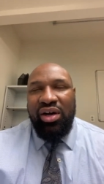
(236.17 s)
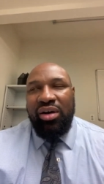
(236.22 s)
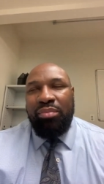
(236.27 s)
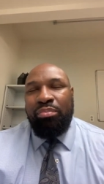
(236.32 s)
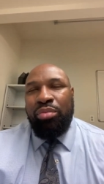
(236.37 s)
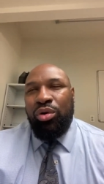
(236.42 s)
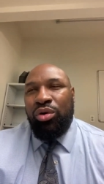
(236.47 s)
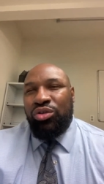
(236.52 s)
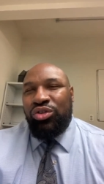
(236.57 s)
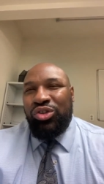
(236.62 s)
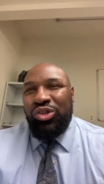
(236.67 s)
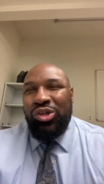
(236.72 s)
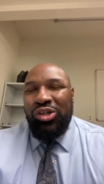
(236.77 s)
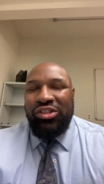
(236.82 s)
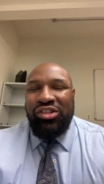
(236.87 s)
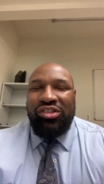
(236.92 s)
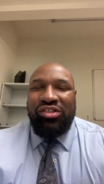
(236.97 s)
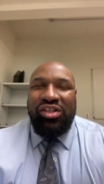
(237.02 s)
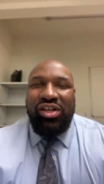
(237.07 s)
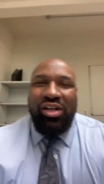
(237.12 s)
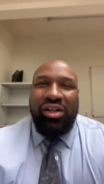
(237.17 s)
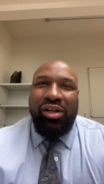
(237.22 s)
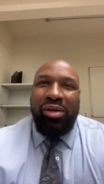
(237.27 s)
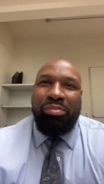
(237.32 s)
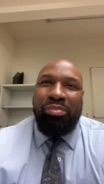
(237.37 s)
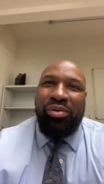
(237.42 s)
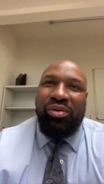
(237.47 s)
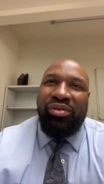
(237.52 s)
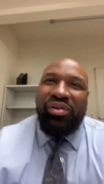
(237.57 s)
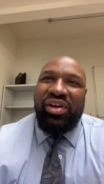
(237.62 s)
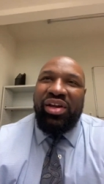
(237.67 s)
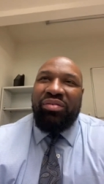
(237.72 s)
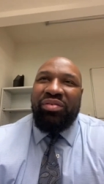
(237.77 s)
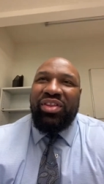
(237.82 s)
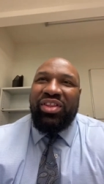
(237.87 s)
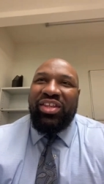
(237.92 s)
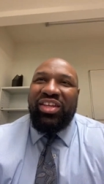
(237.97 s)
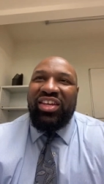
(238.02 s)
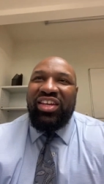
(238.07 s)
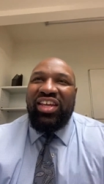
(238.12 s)
Paul George is a Clipper and
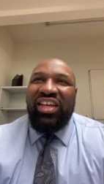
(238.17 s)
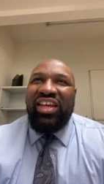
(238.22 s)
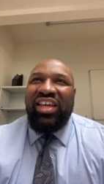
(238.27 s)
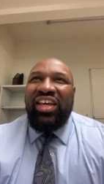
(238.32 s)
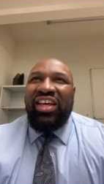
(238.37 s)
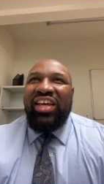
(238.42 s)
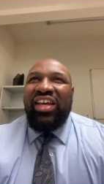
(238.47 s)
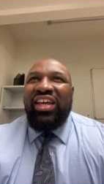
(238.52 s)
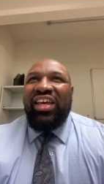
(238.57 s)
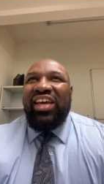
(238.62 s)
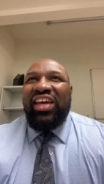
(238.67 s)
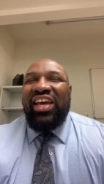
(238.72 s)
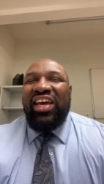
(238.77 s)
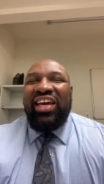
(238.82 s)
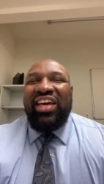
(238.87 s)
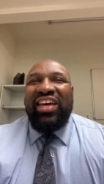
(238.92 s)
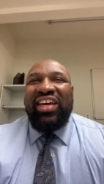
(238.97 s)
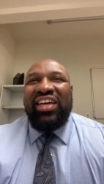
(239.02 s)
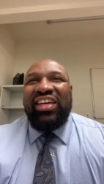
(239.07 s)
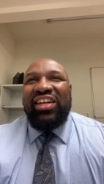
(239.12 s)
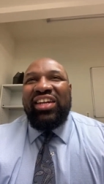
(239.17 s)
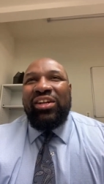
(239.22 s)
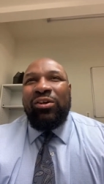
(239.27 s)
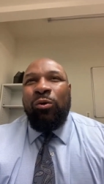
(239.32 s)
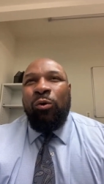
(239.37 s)
everything. And